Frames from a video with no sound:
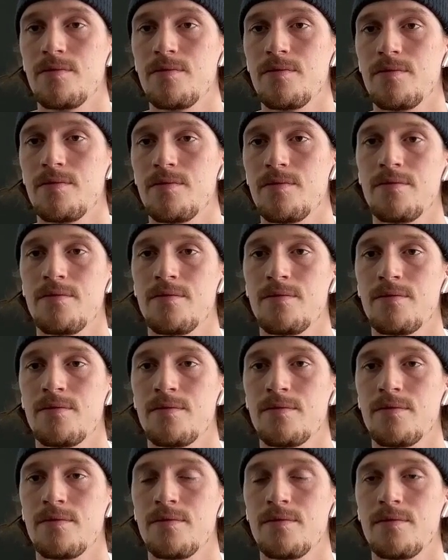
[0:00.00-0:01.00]

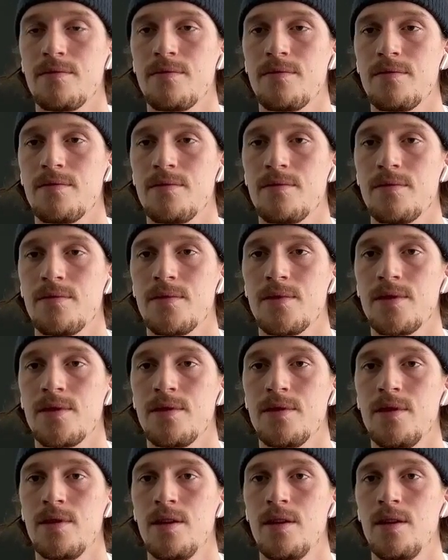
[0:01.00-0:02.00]

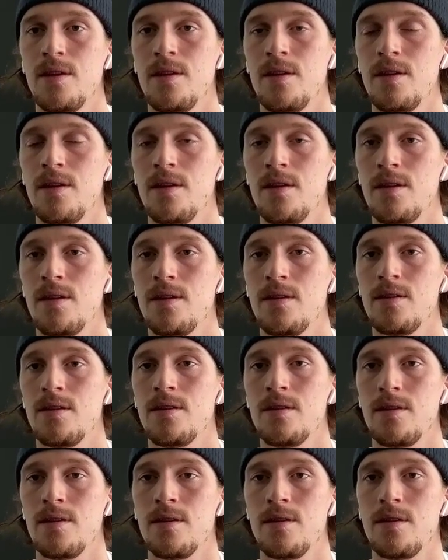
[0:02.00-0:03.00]

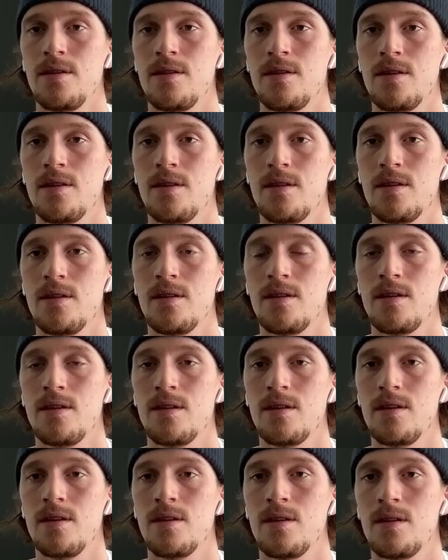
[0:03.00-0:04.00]

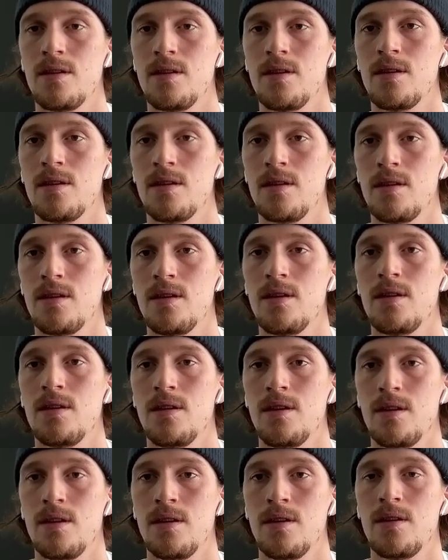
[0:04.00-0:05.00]

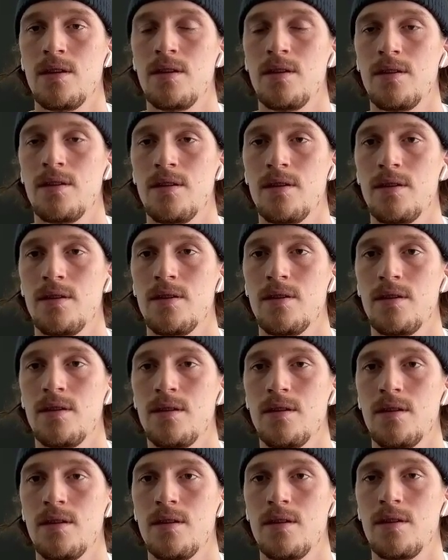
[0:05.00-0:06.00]

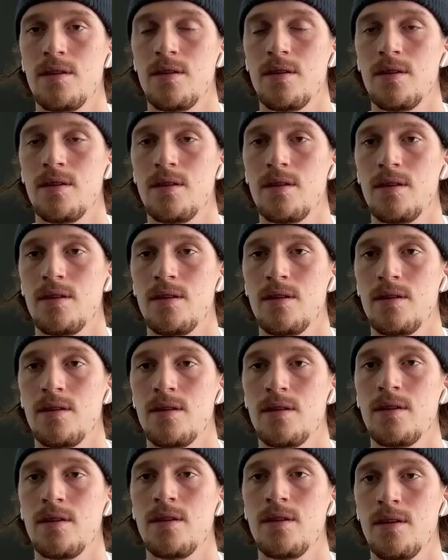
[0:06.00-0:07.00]

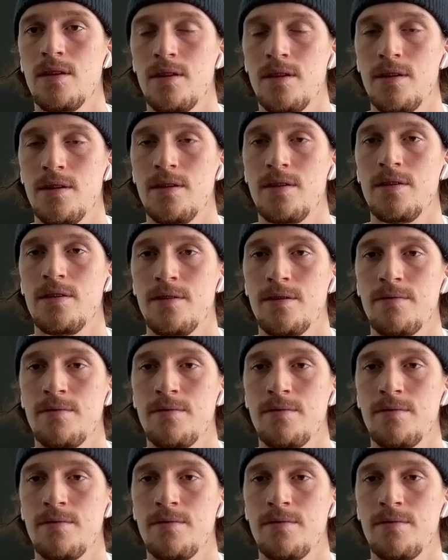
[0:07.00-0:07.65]
The person shown says nothing.